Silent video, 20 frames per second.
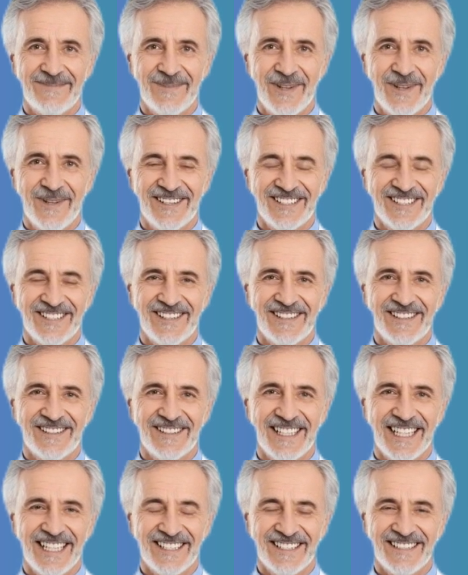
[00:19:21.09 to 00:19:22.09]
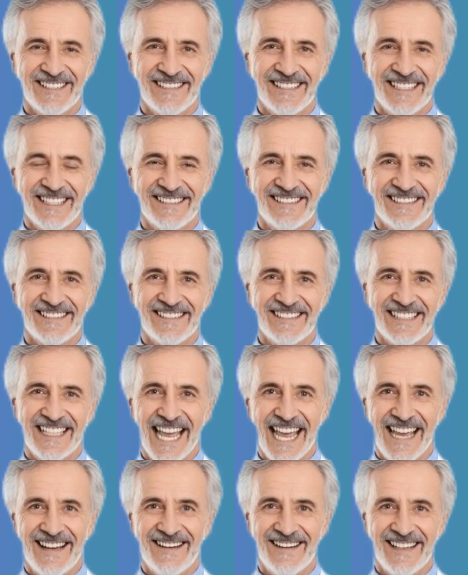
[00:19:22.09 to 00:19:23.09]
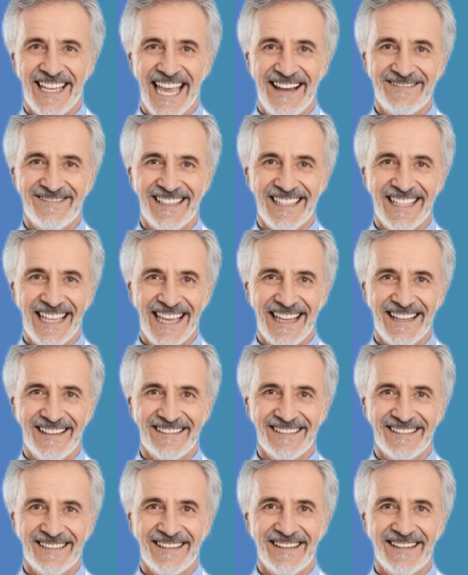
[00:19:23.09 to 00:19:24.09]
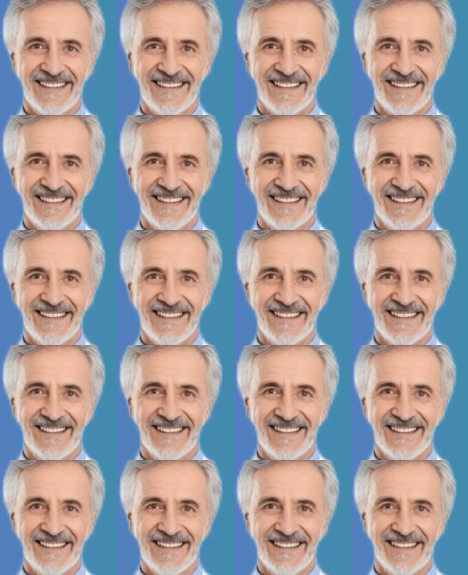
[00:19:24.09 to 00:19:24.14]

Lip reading: Poor circulation leads to tired, heavy legs.